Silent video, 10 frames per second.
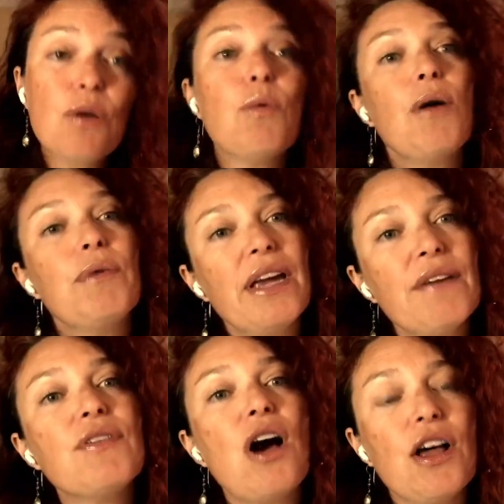what we
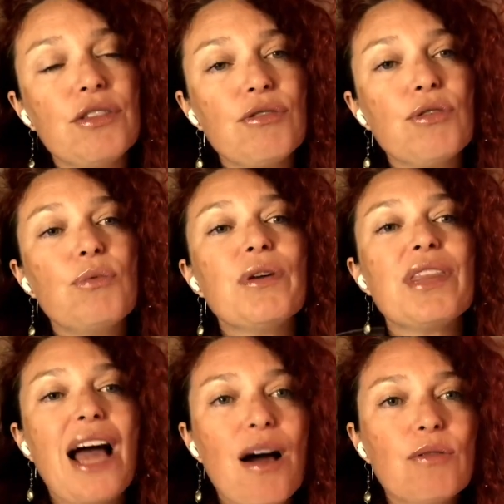have gone through
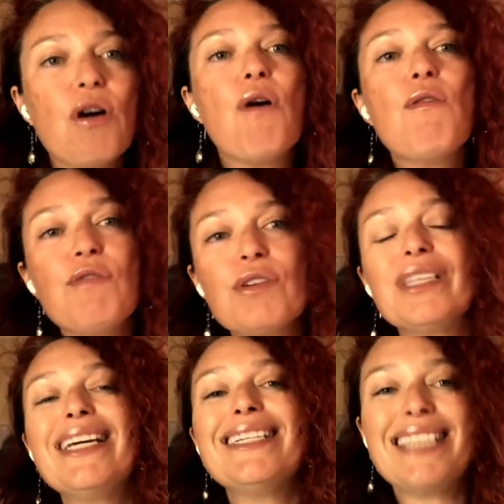without
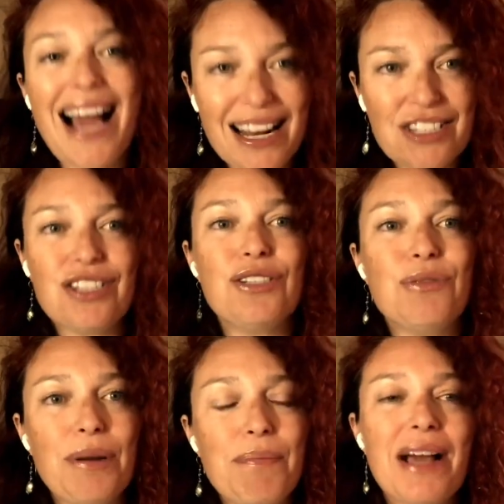overly attaching
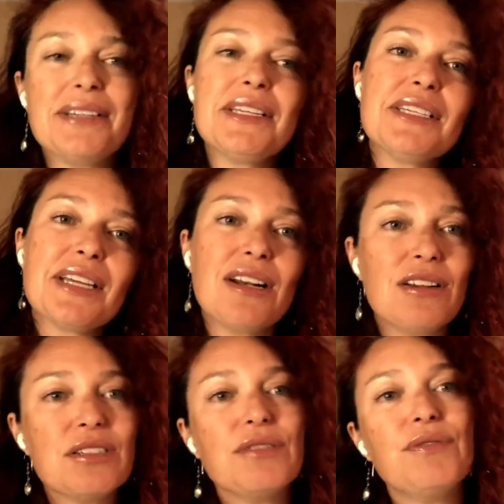to it. Pisces can
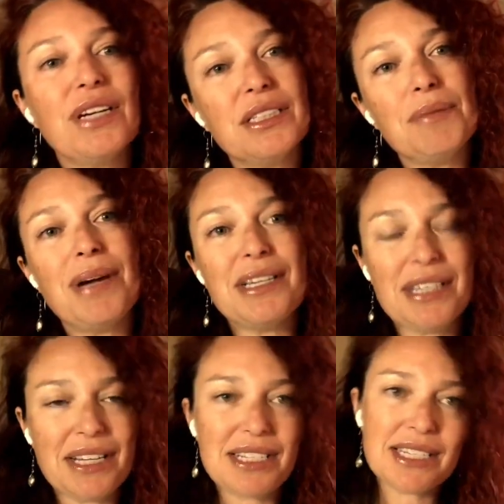also victimize
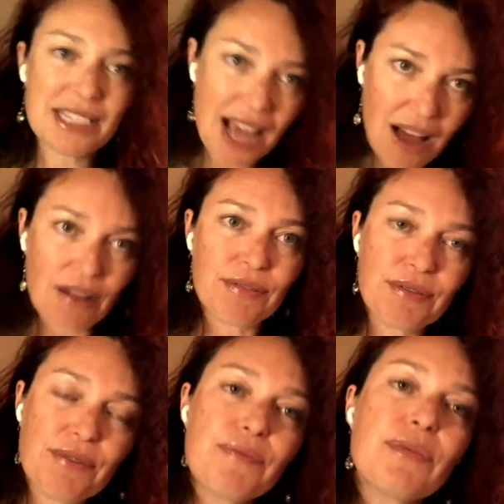
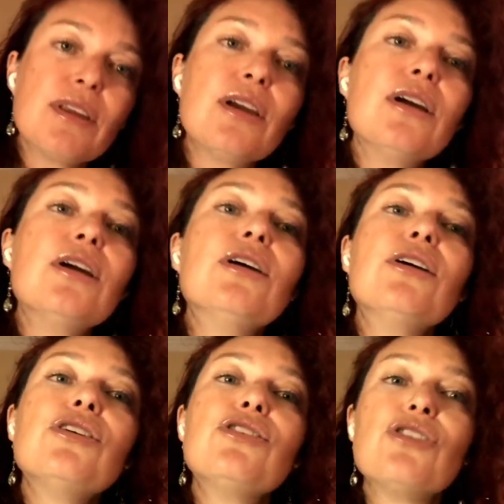itself.
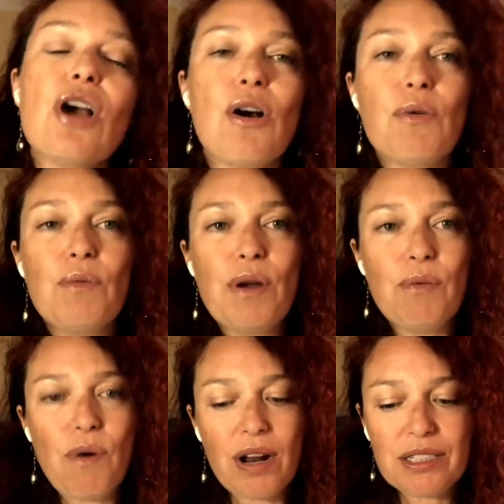So we
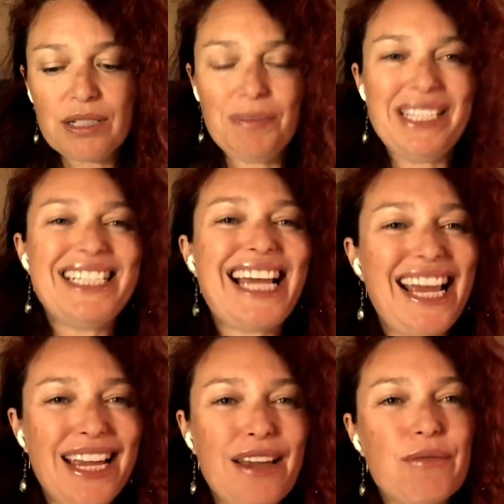want to be
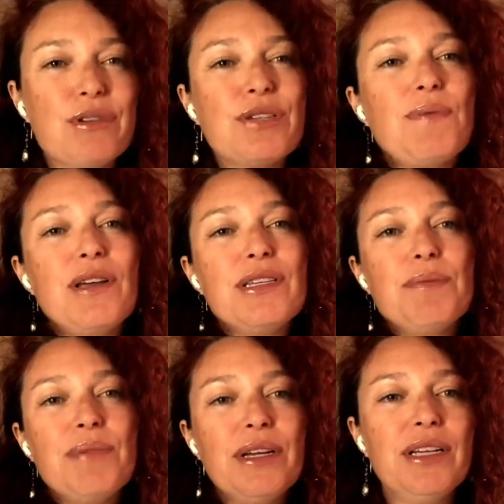taking
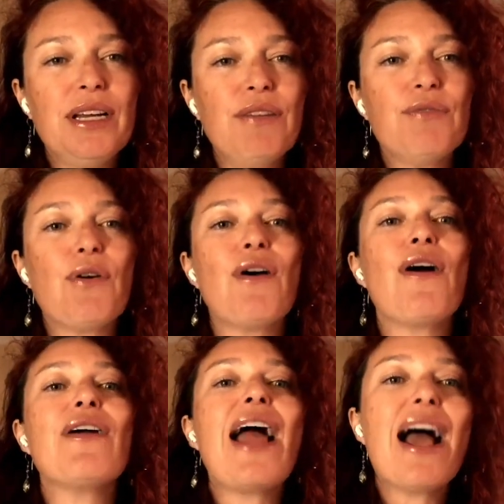responsibility for
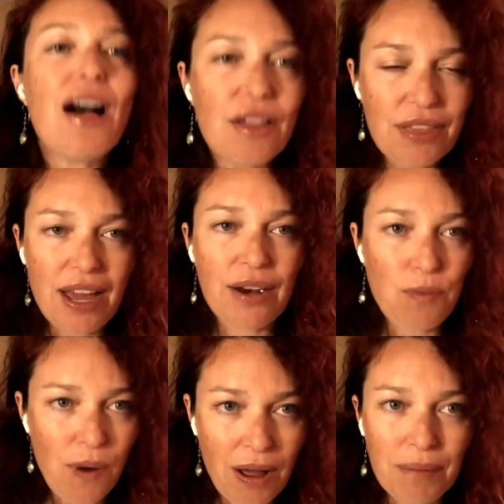our health
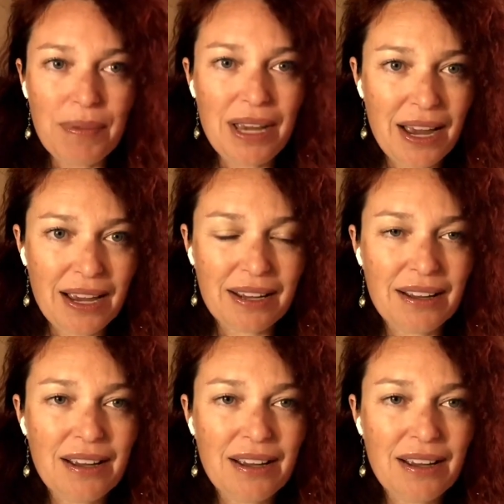and well-being.